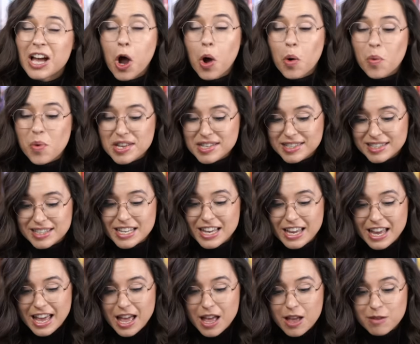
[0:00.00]
We
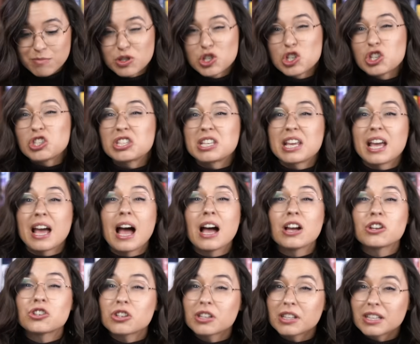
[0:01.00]
see him just
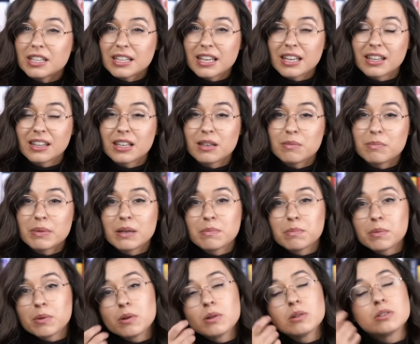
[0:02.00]
casually killing
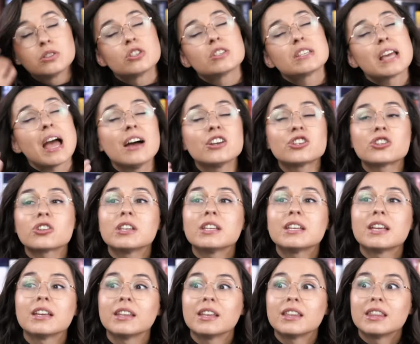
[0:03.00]
people, just casually
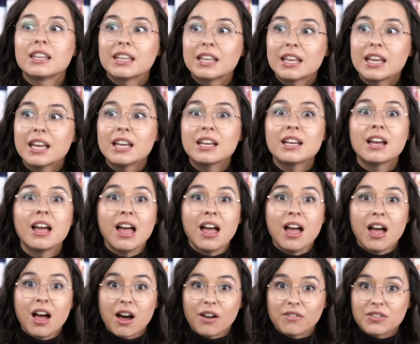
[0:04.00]
killing the king
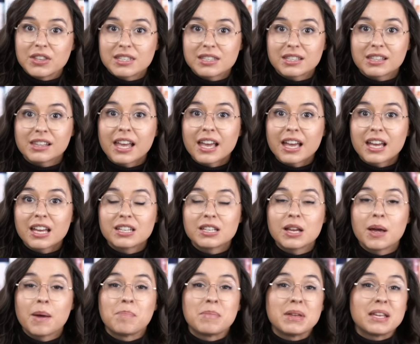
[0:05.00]
of this land
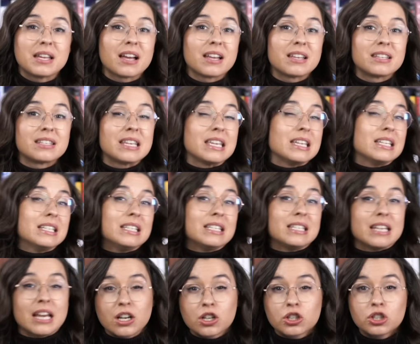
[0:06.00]
because he
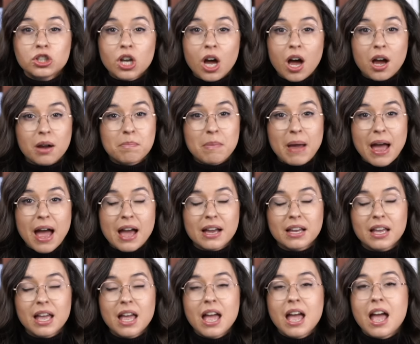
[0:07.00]
dared talk
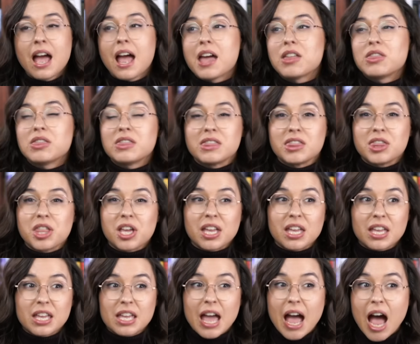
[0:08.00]
back. And the
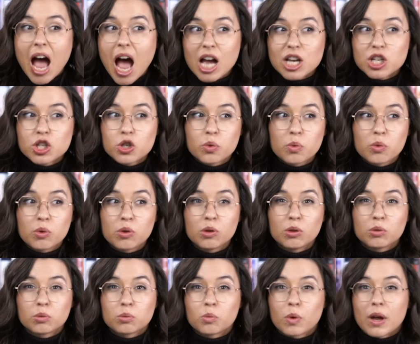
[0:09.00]

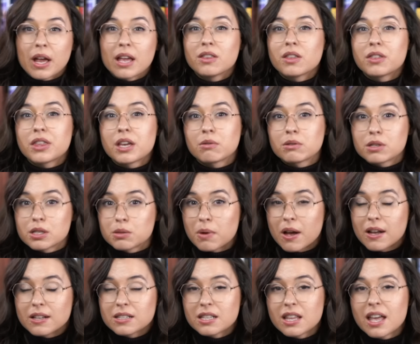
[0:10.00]
casual way that they
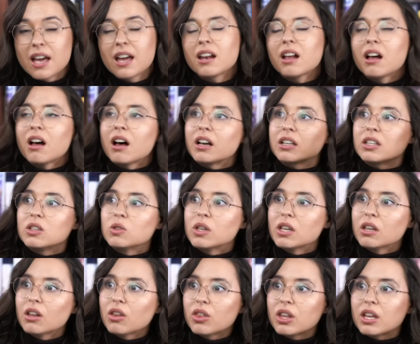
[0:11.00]
respond to that, ah, oh, you
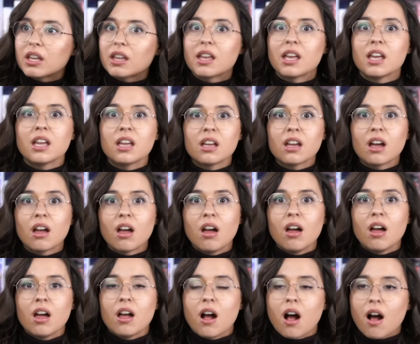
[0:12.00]
killed the king
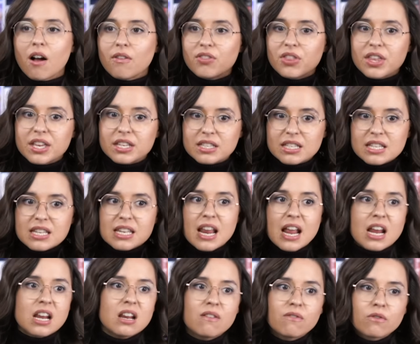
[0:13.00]
of this
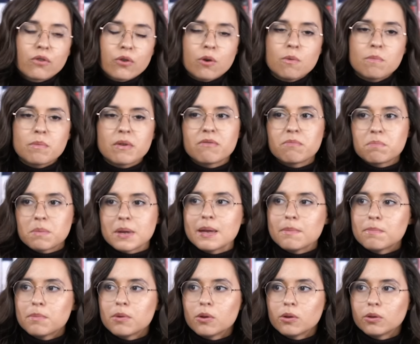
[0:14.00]
native group of
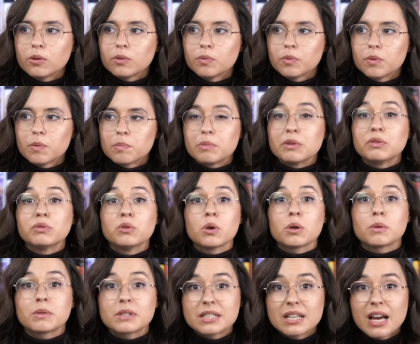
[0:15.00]
people
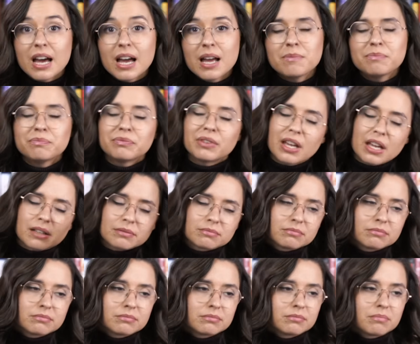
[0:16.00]
before it was time,
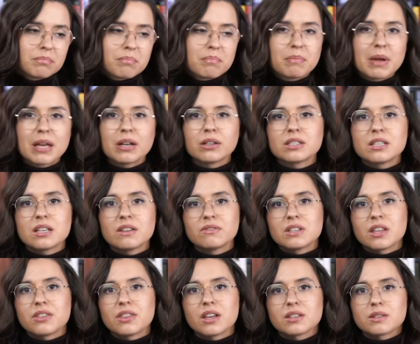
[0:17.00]
penalty of
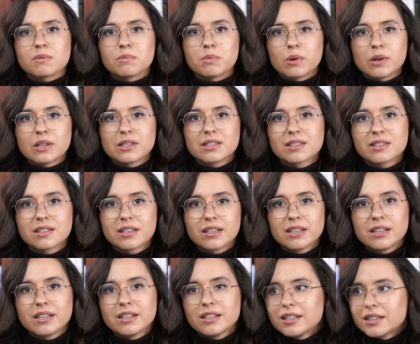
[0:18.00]
10,000 points.
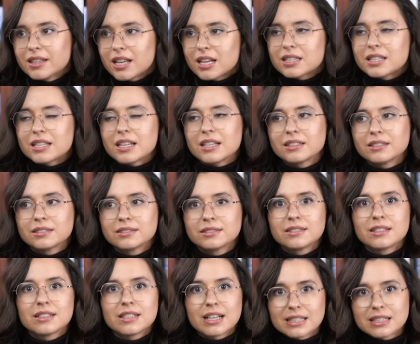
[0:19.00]
That's it.
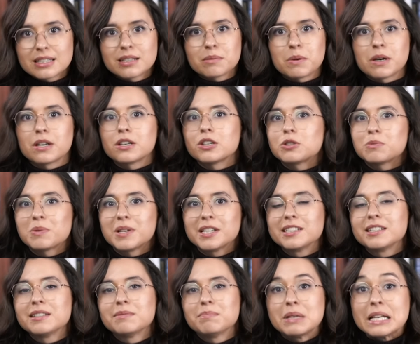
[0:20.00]
That's the punishment.
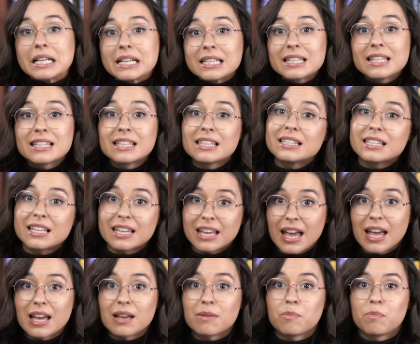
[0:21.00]
Because this is a
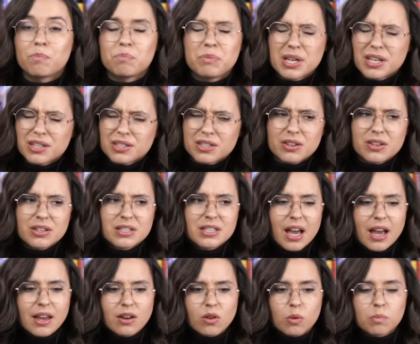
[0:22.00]
game. Because they're
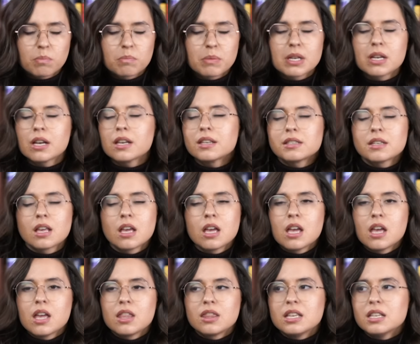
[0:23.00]
entitled. Because
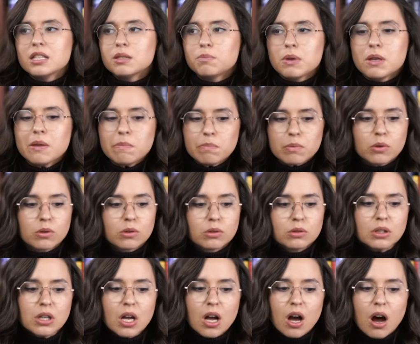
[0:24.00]
these
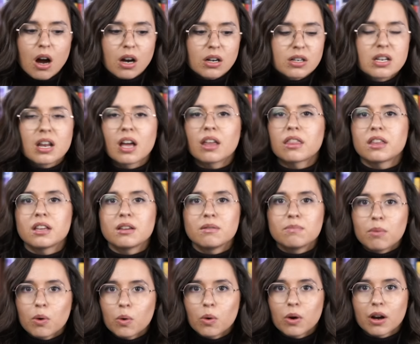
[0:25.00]
people are
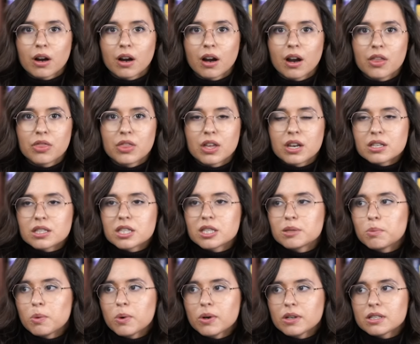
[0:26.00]
nothing more than a
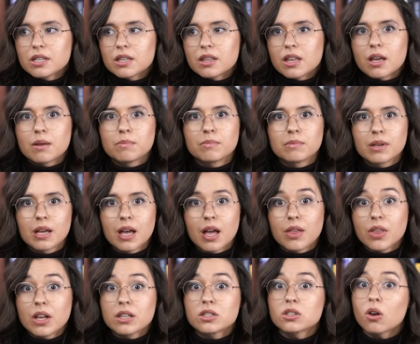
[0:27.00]
sport to them.
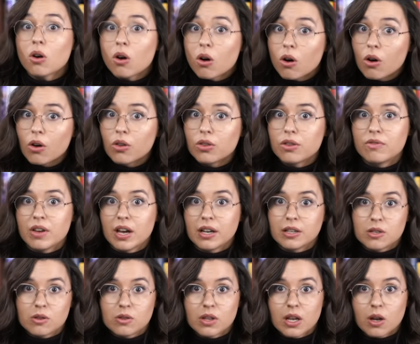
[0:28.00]
And that's all the
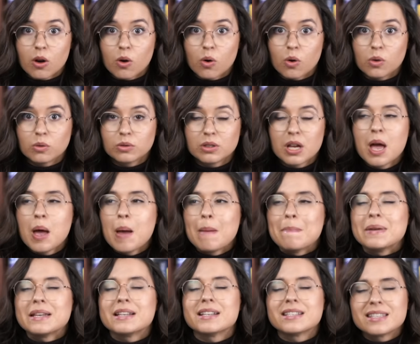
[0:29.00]
value they hold.
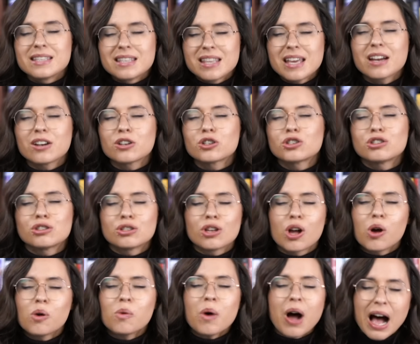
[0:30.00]
Because they're
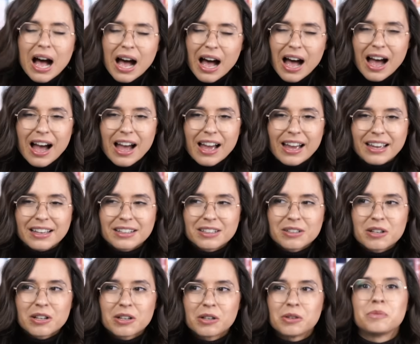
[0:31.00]
so high
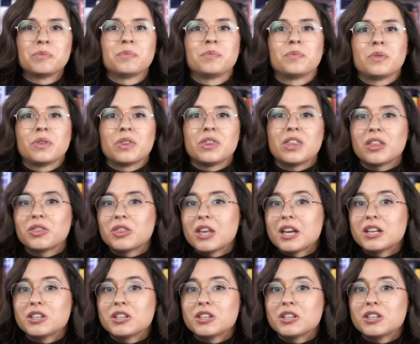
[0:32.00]
that they